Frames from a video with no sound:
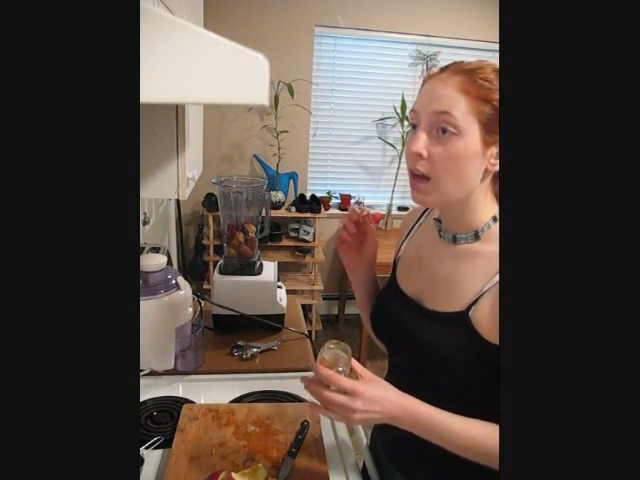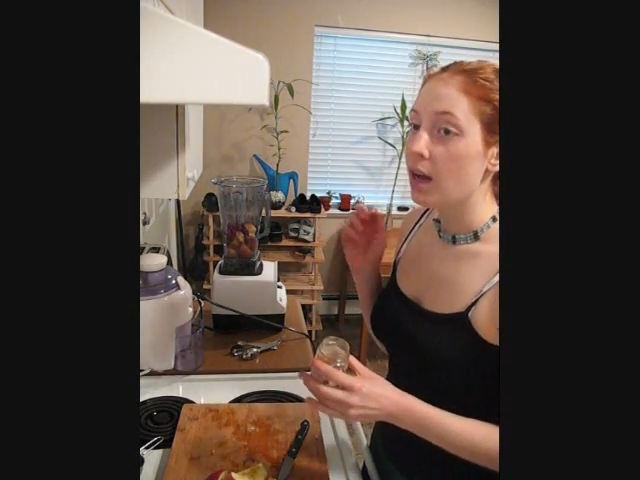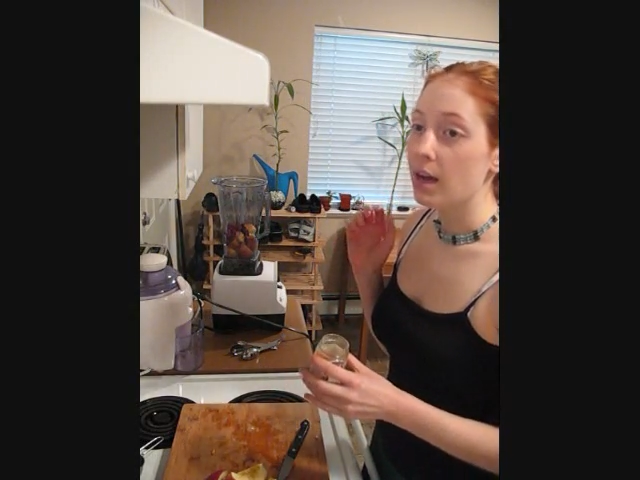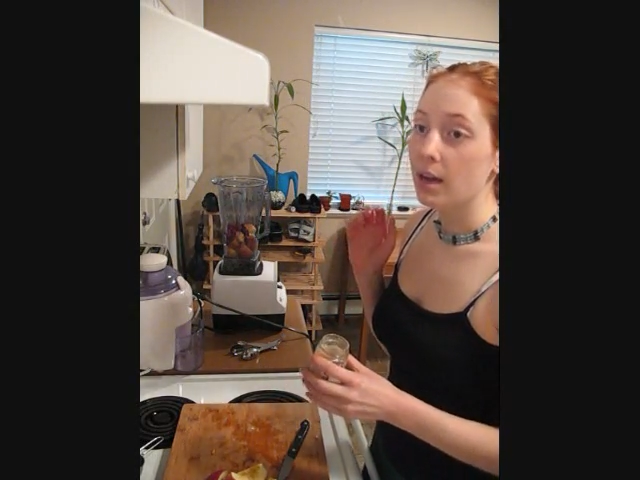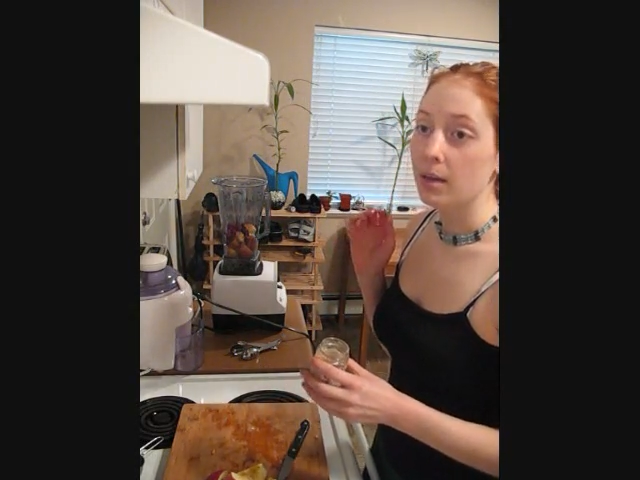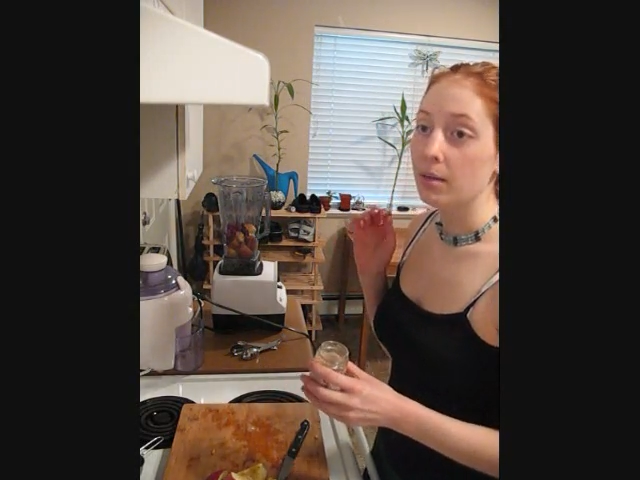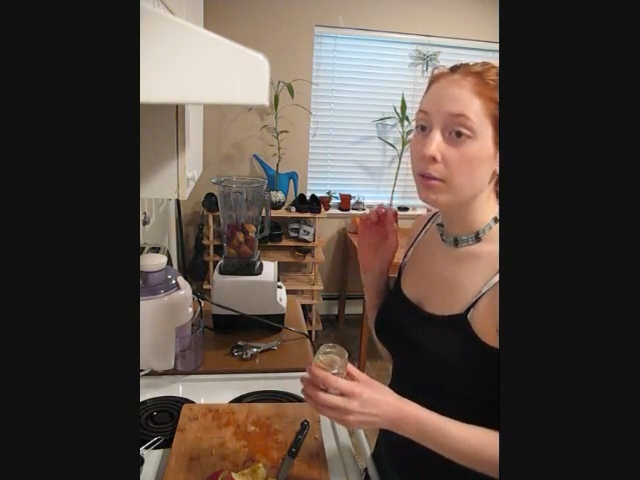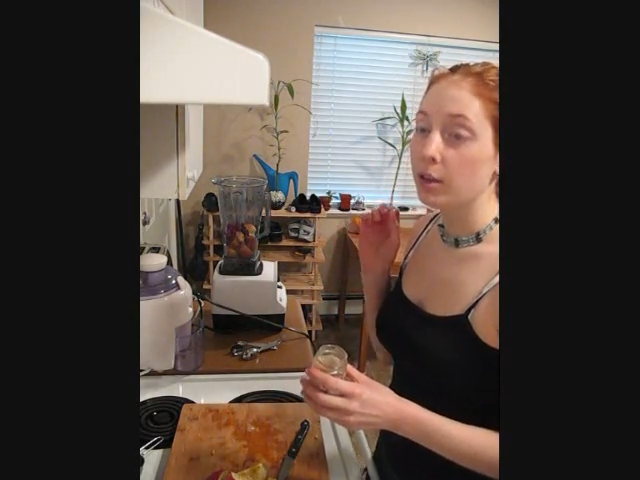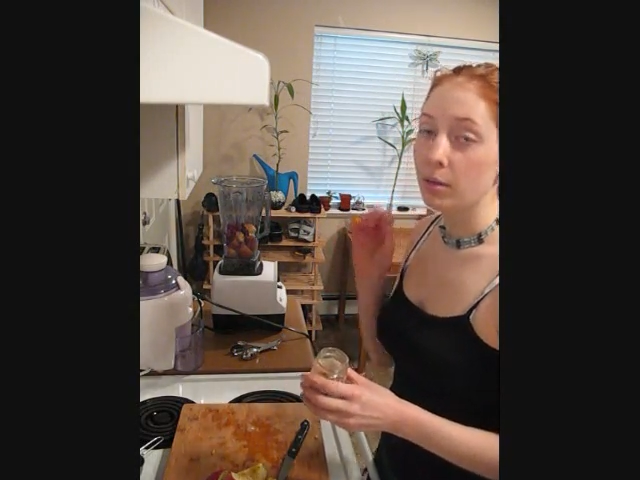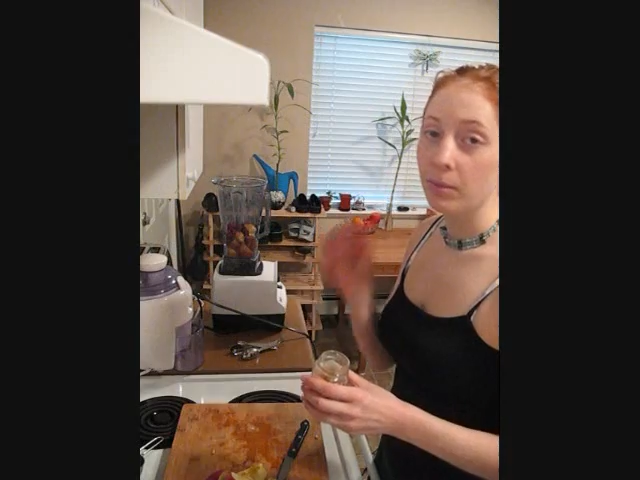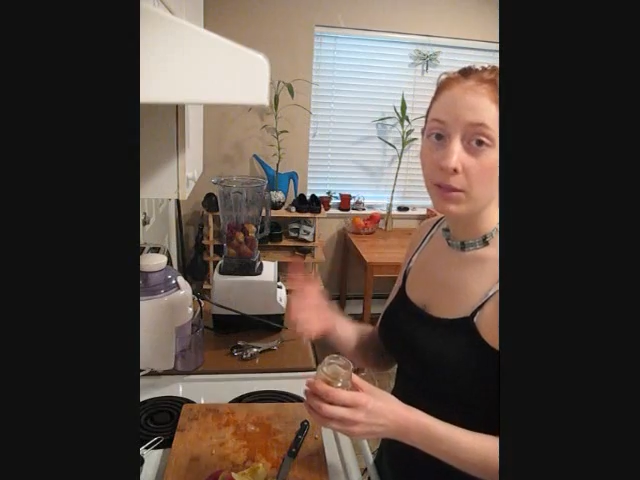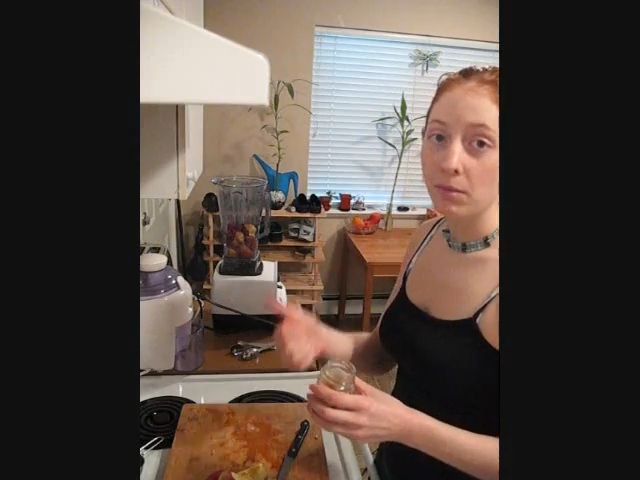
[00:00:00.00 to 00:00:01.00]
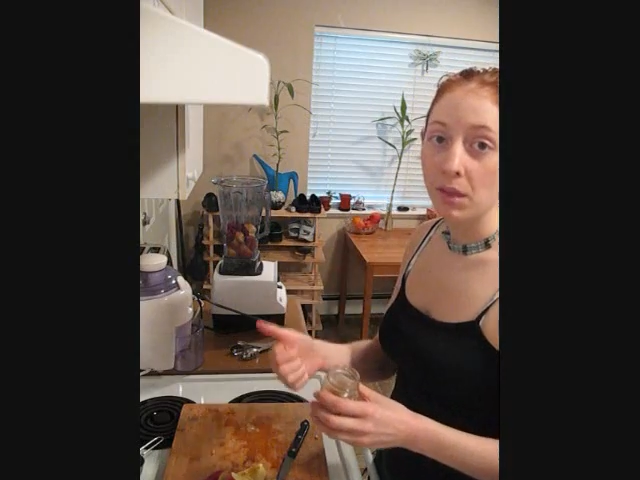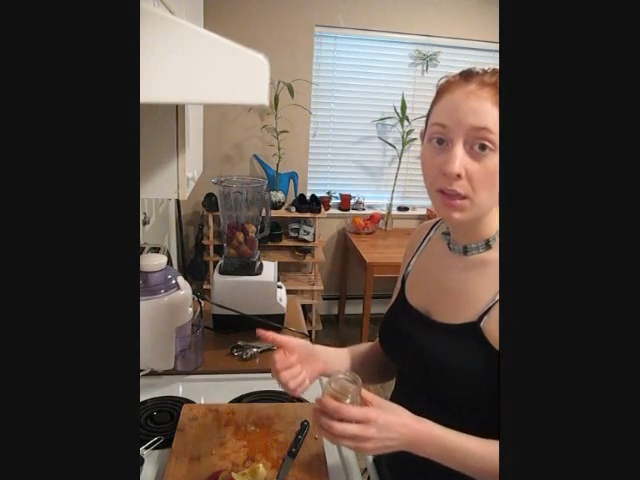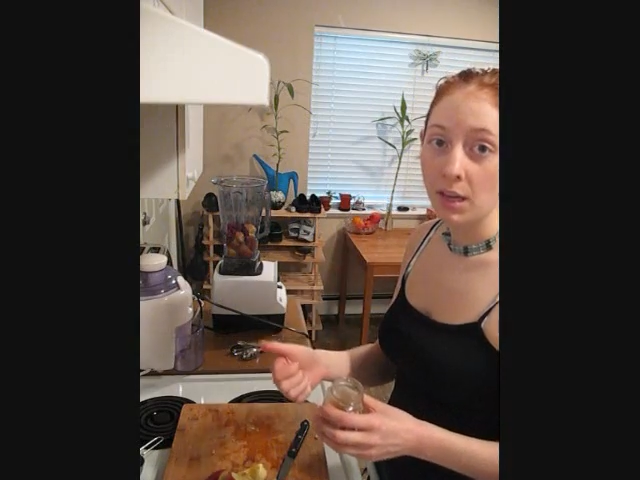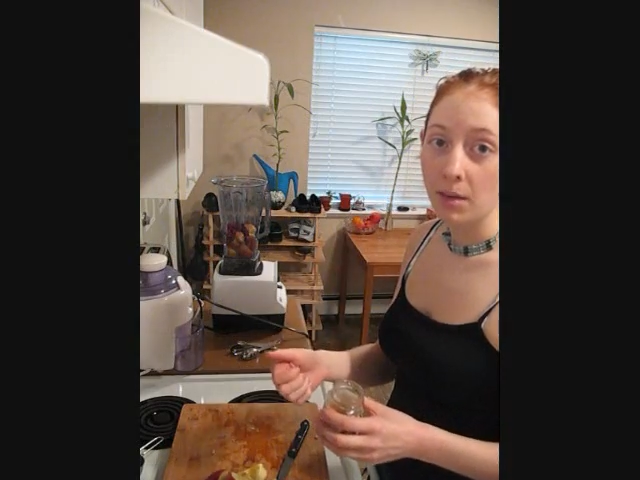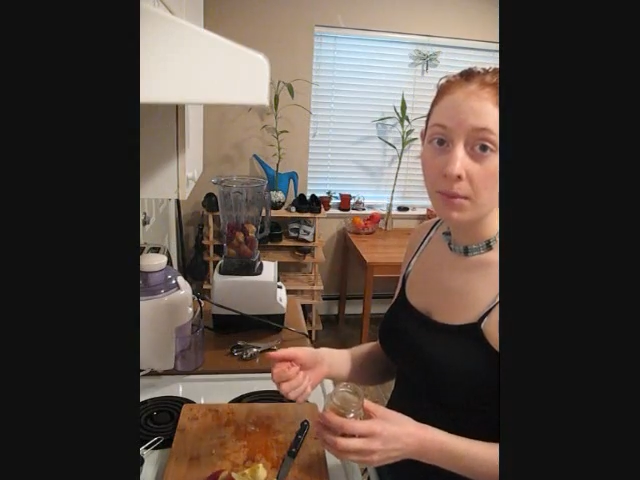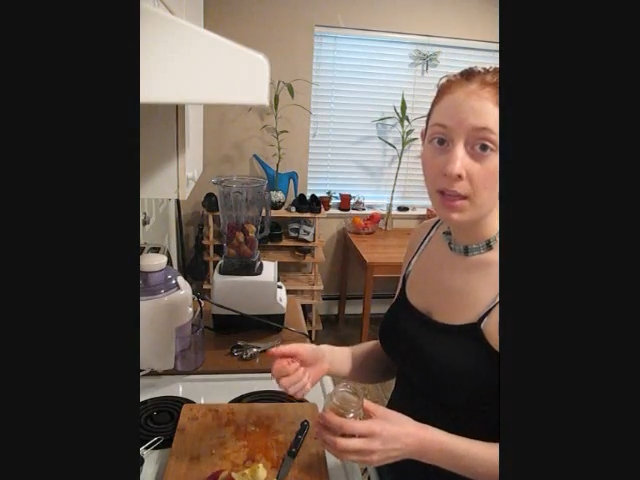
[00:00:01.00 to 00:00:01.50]
a little bit of
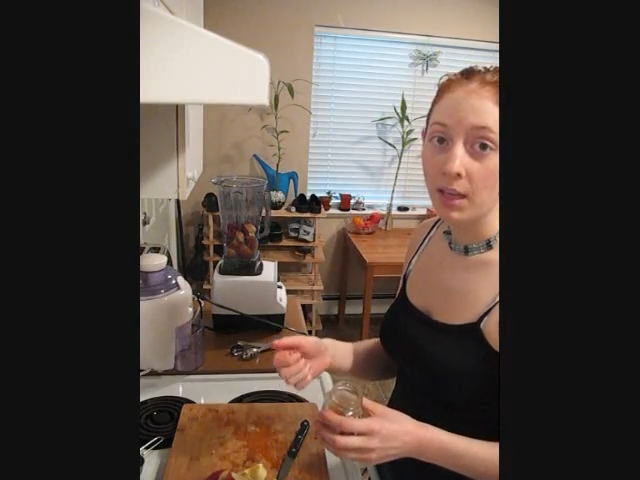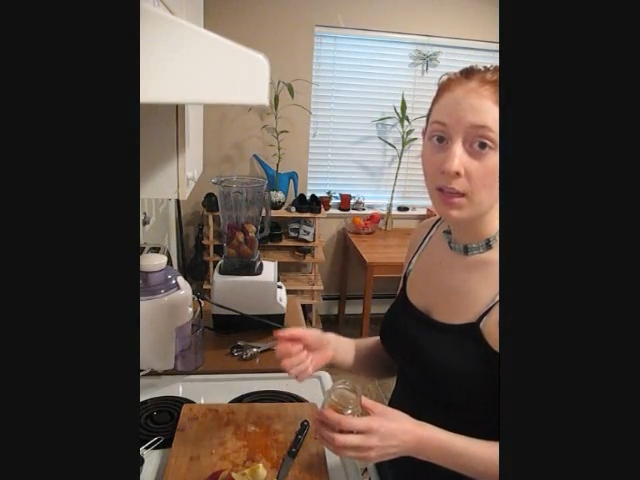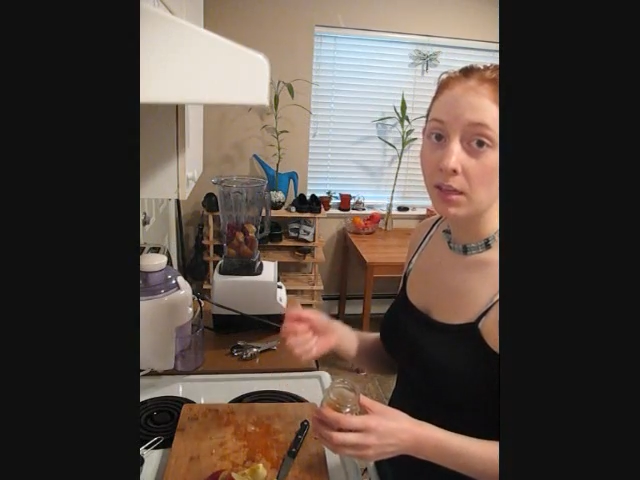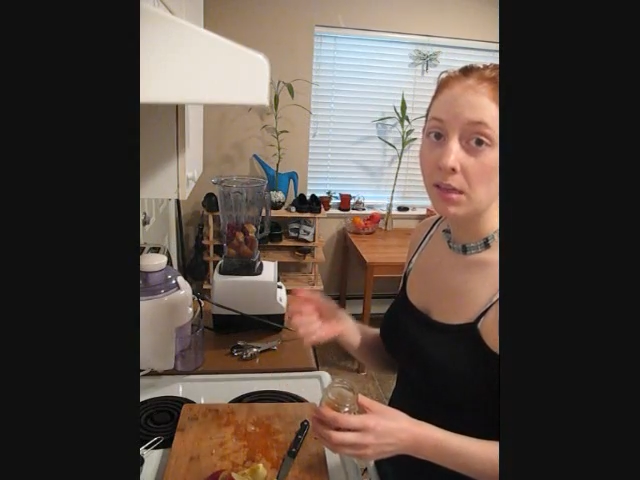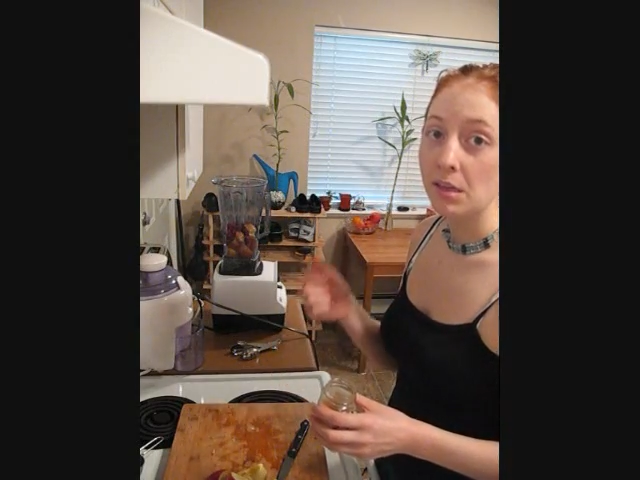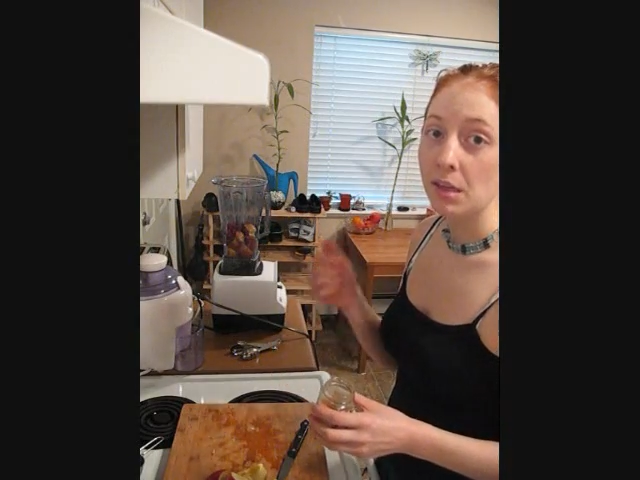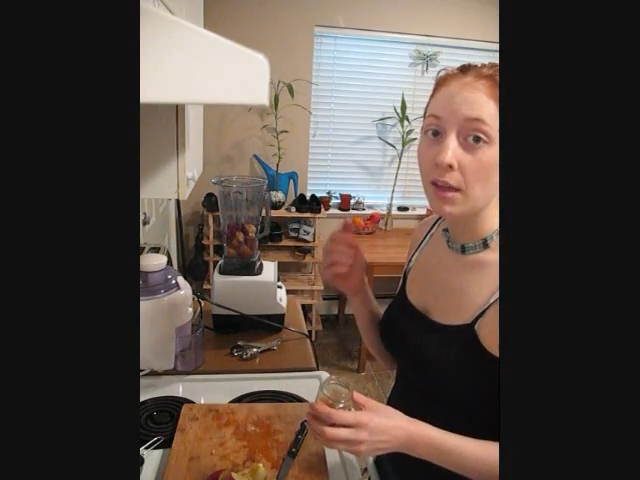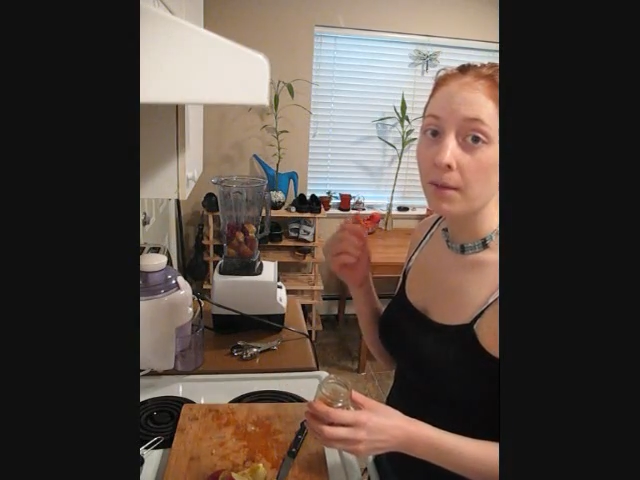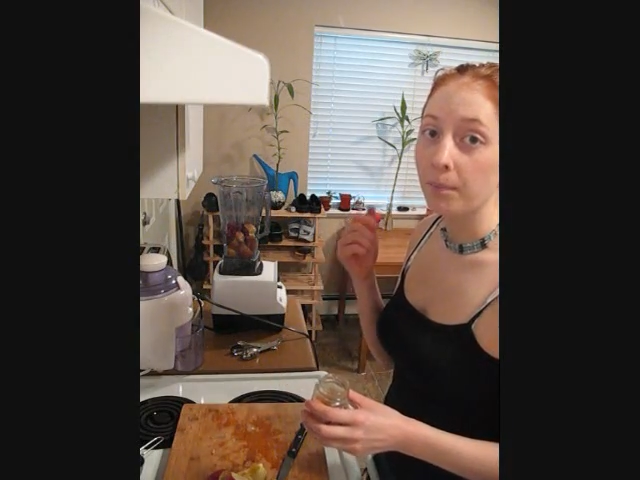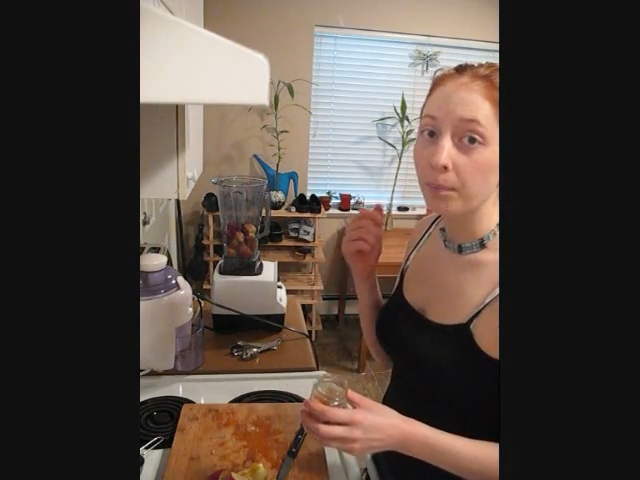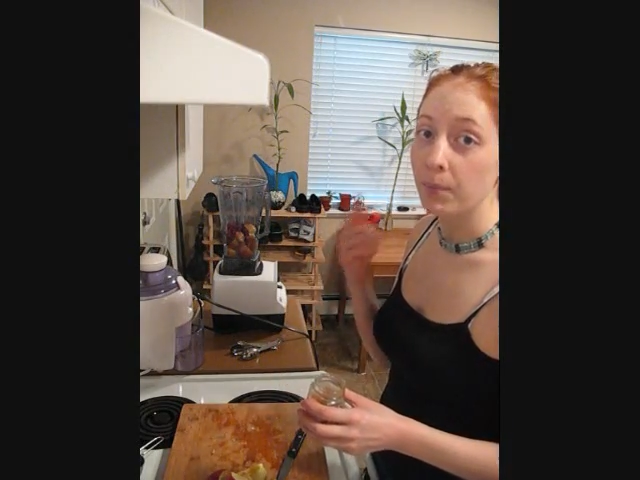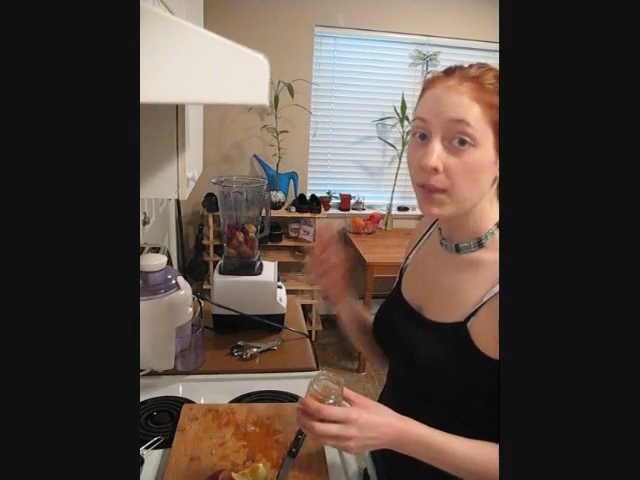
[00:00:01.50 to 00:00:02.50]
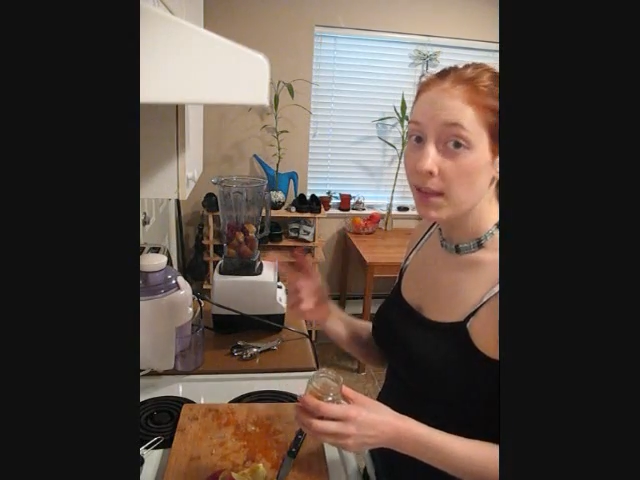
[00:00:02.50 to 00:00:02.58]
cinnamon, some